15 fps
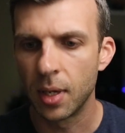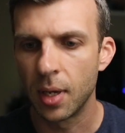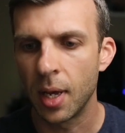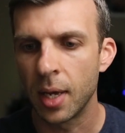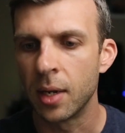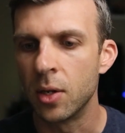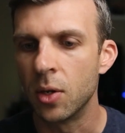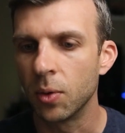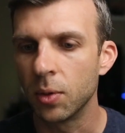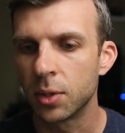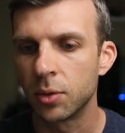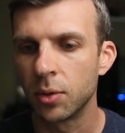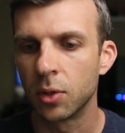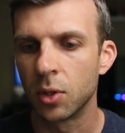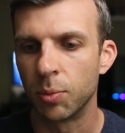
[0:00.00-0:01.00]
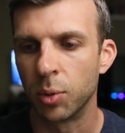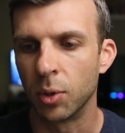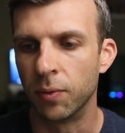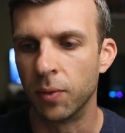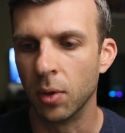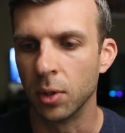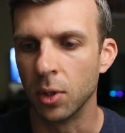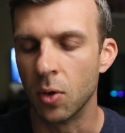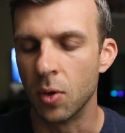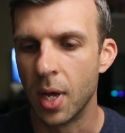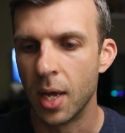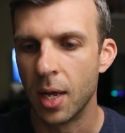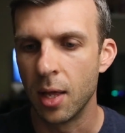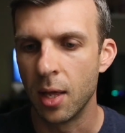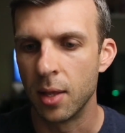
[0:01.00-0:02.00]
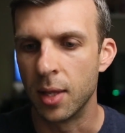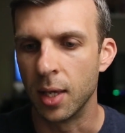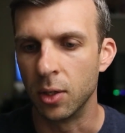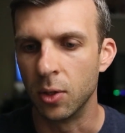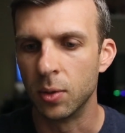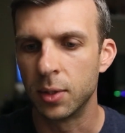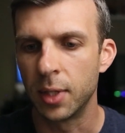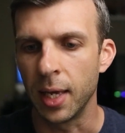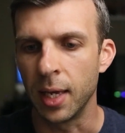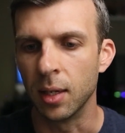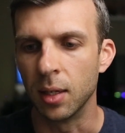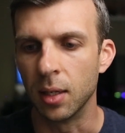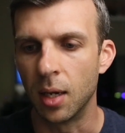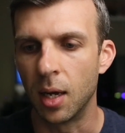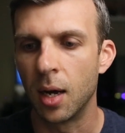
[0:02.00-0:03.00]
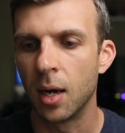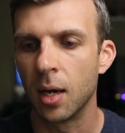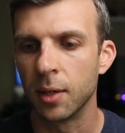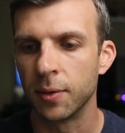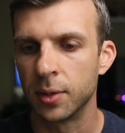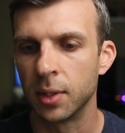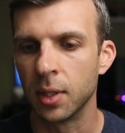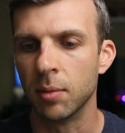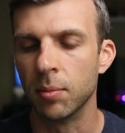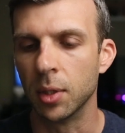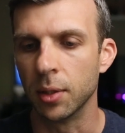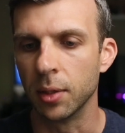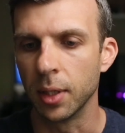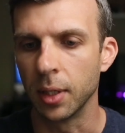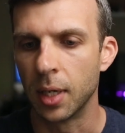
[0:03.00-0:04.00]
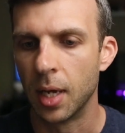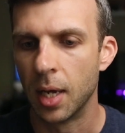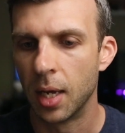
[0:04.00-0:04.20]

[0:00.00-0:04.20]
And I noticed throughout their portfolio, they used a lot of skin blurring